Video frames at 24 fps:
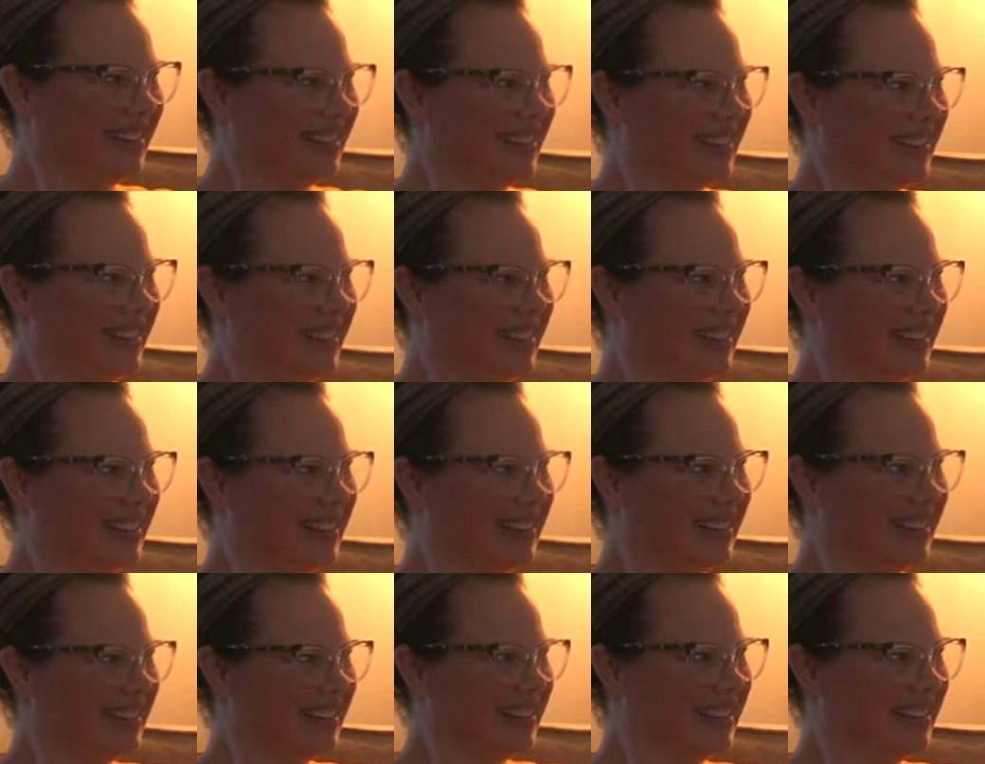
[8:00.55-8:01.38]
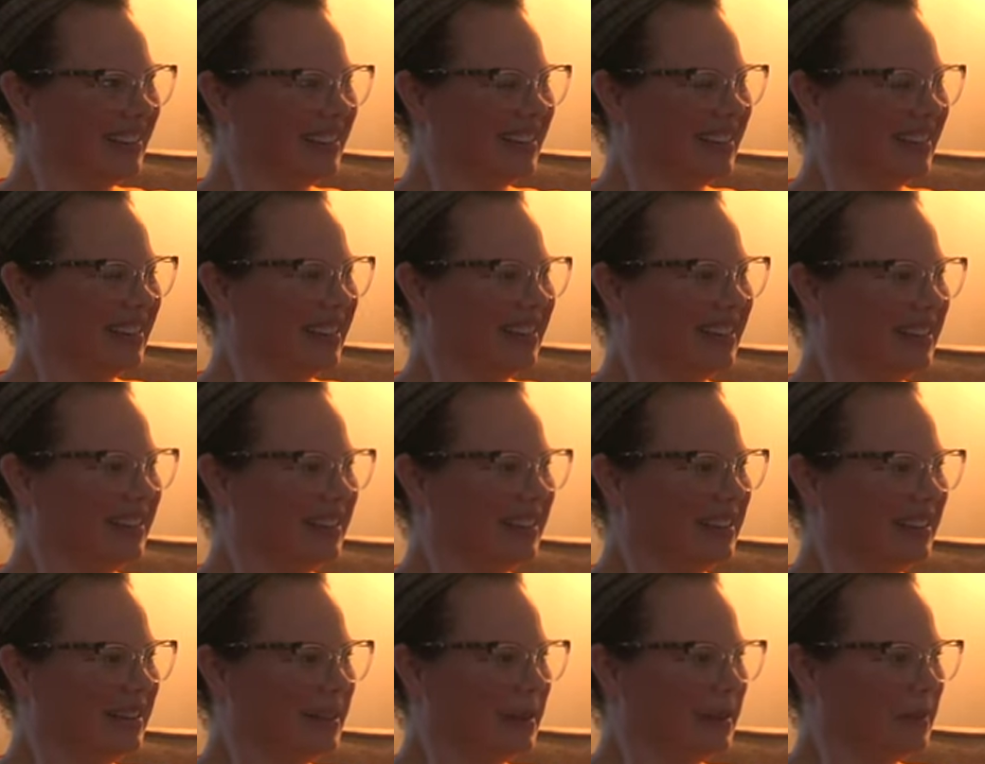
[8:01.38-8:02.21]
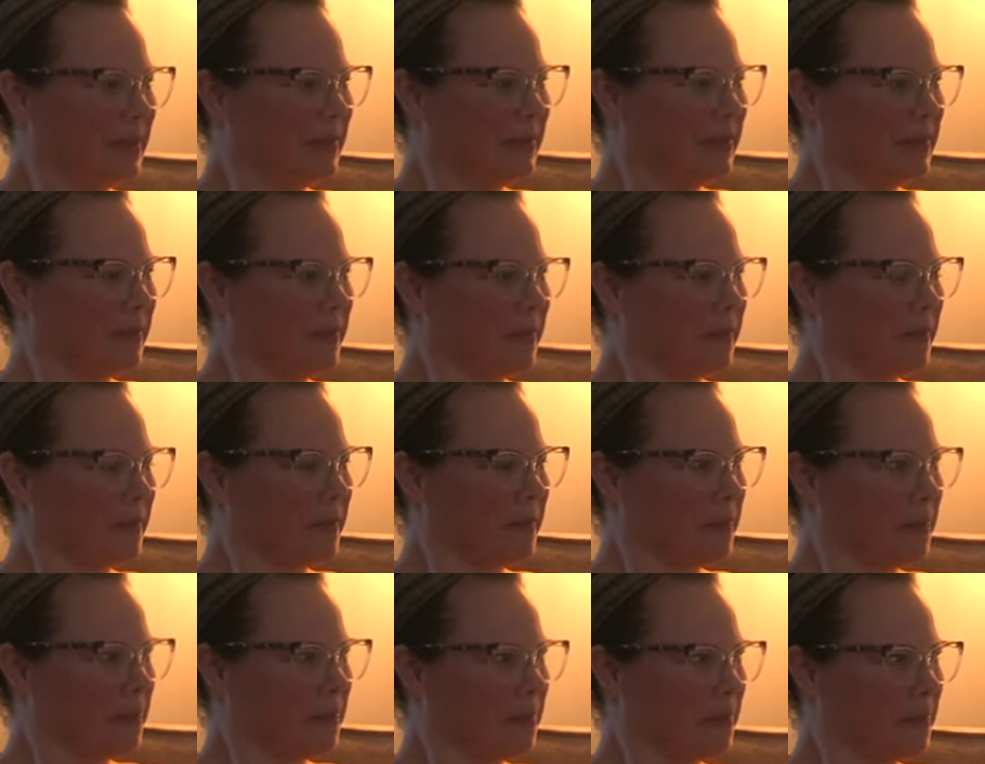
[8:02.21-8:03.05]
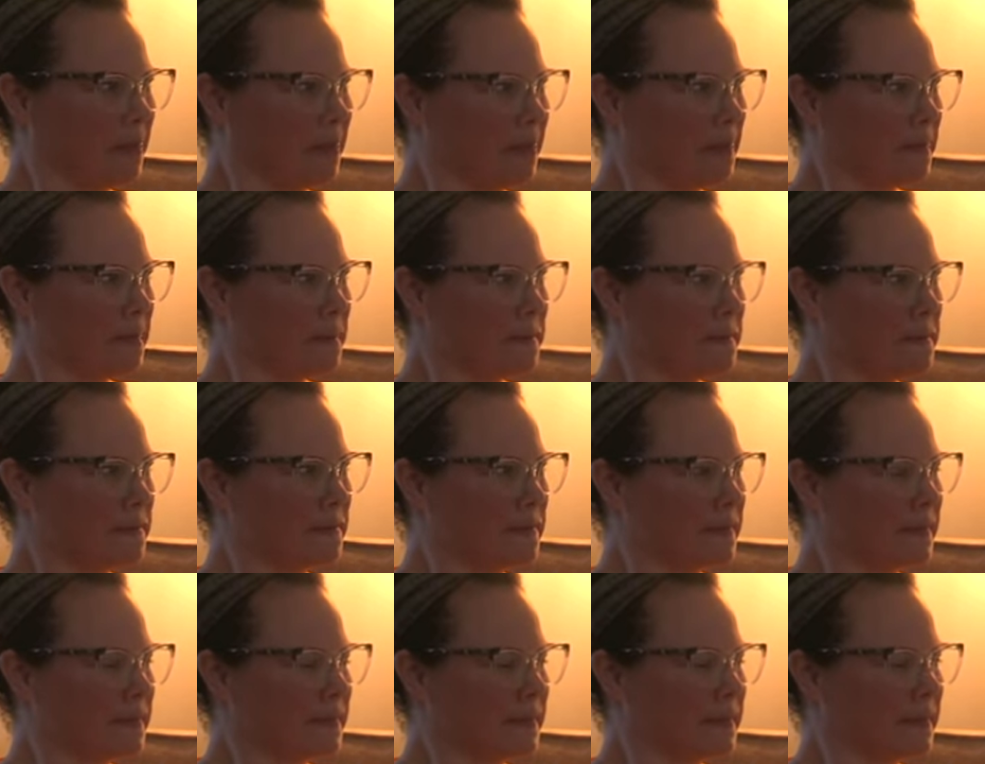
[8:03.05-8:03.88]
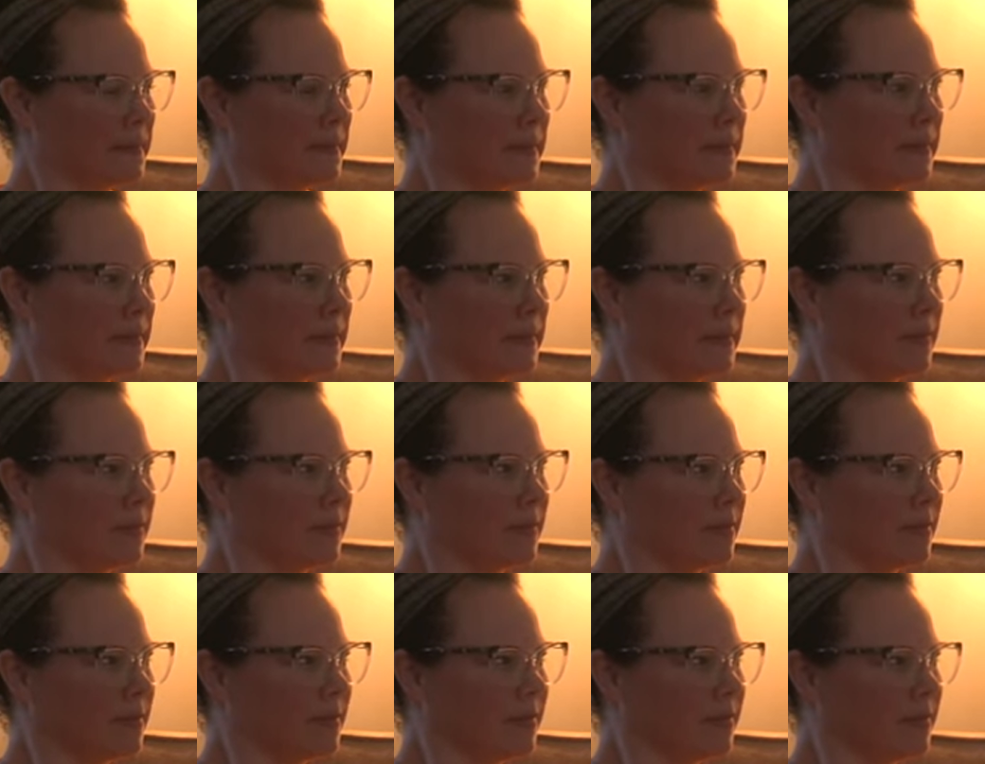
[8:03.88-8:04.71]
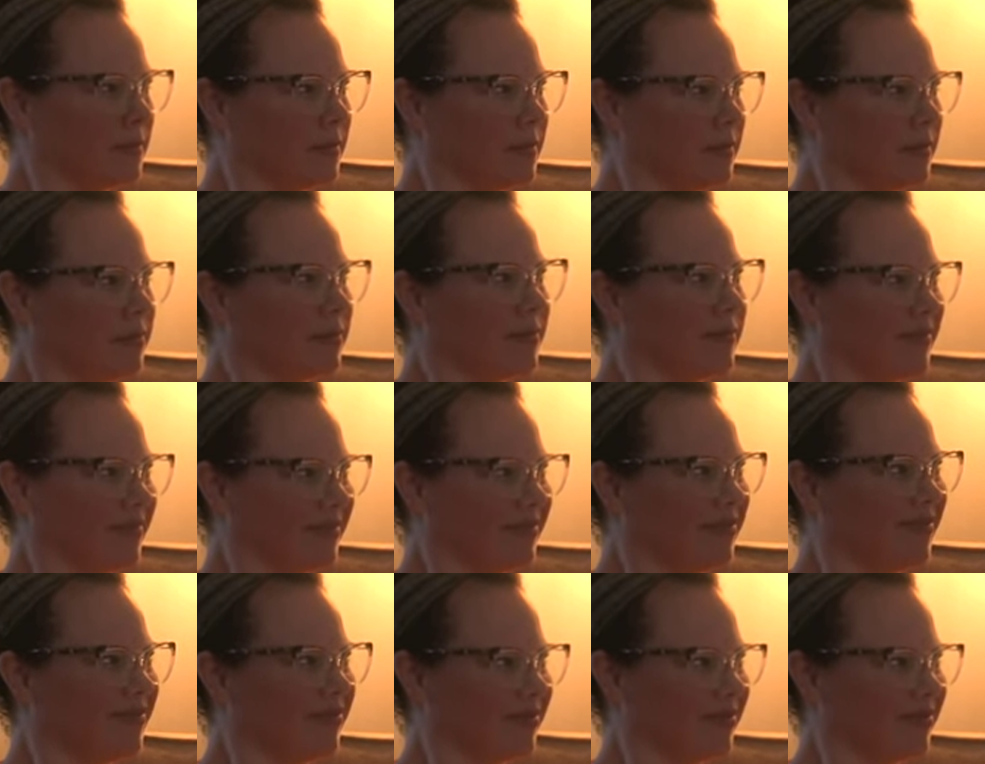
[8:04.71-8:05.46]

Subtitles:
The person shown says nothing.